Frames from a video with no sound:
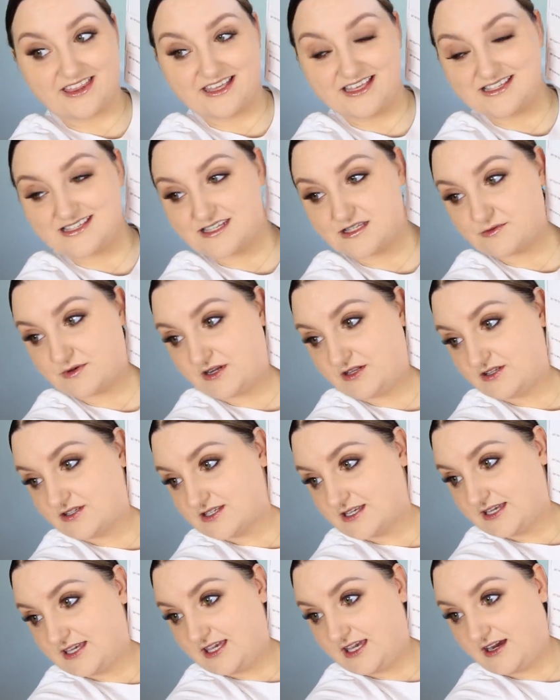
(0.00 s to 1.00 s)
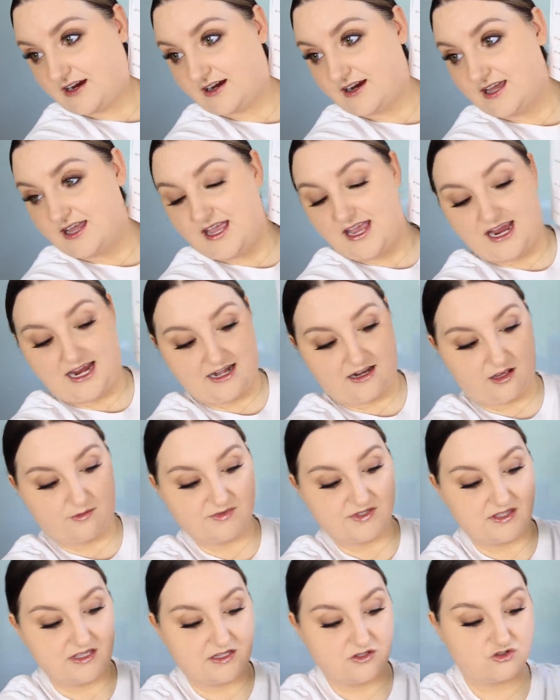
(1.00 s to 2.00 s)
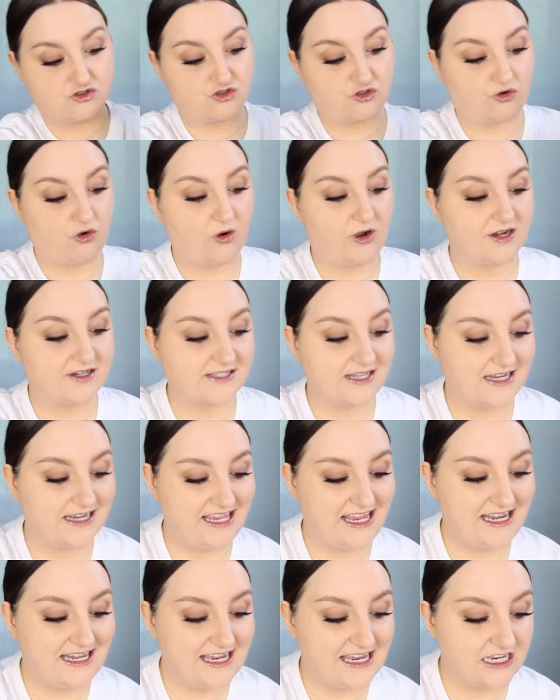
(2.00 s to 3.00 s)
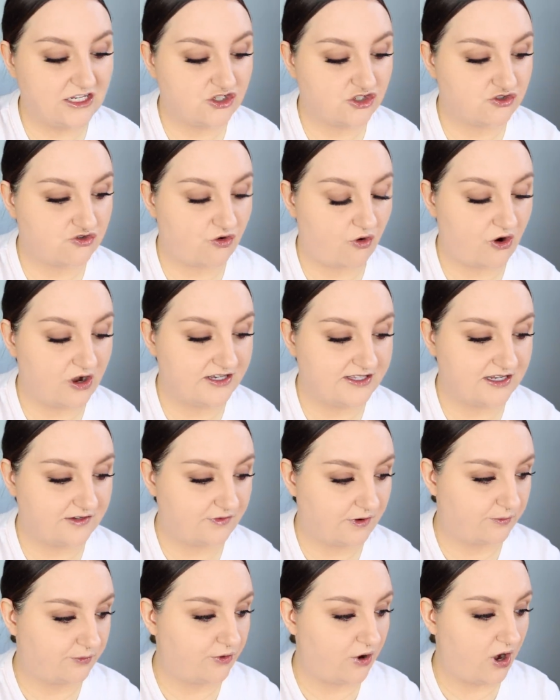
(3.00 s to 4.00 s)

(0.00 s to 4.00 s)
This is what it looks like here. And it comes in these drawers and in each drawer is a different